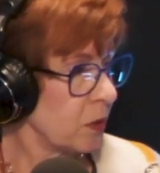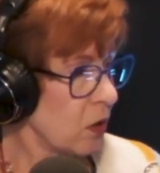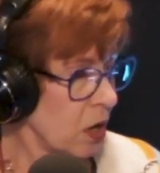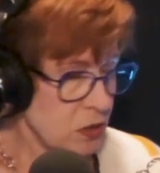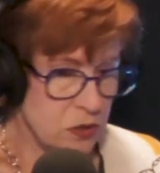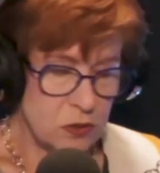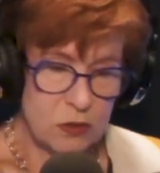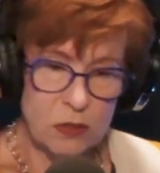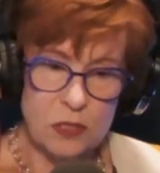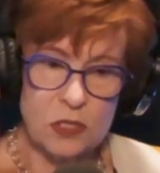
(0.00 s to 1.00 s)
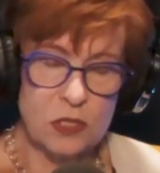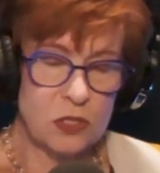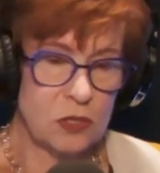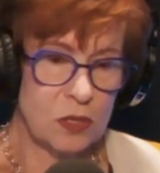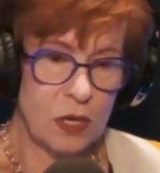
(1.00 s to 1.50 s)
concerts
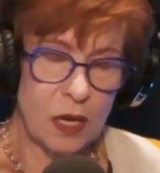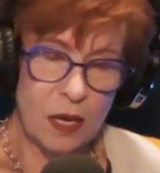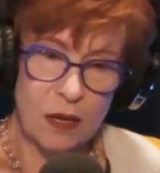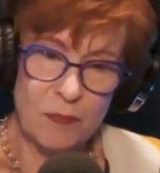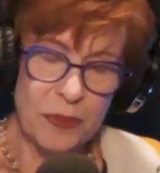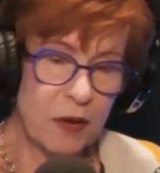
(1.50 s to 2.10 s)
right uh, oh, okay.